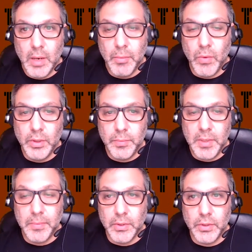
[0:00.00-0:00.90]
But once
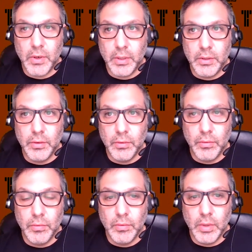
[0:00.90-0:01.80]
people start
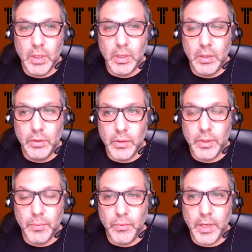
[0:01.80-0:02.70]
to
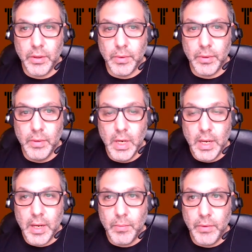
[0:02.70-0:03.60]
break through,
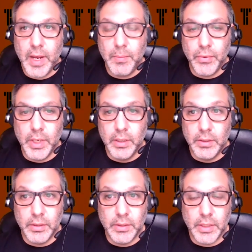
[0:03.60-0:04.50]
and we've had pretty good
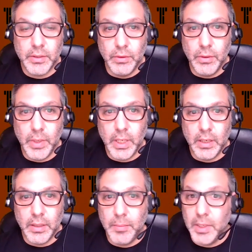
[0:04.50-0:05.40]
success in doing
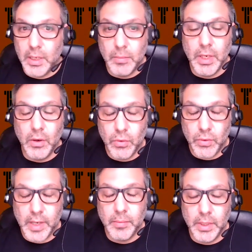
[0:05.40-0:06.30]
it, they become
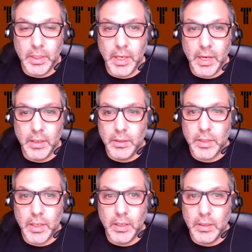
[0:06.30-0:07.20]
incredibly
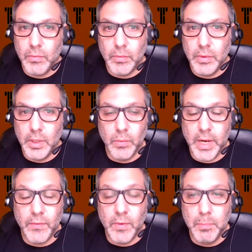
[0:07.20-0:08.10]
engaged. And we
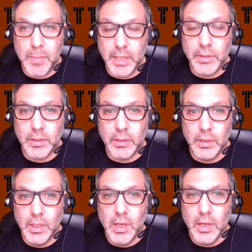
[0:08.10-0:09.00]
have amazing
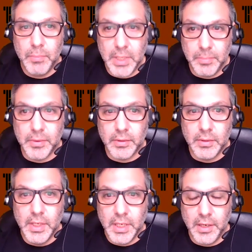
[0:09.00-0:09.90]

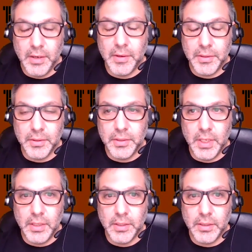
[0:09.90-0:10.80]
people in our
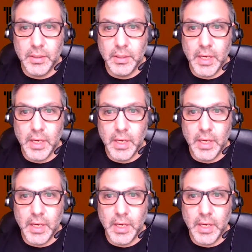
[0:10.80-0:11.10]
association.